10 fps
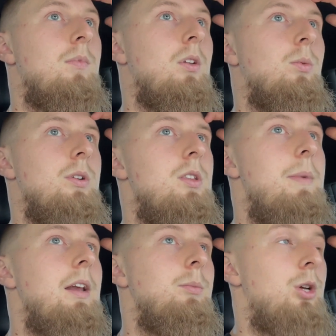What's the
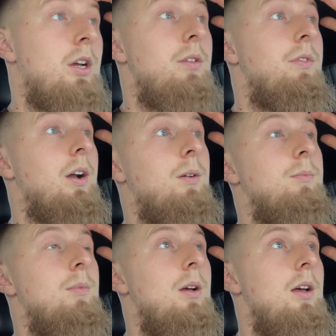main objective here?
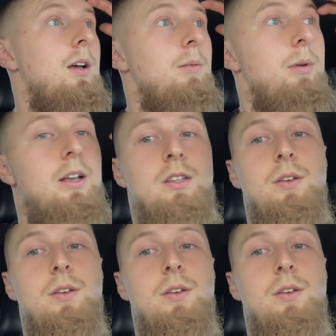Because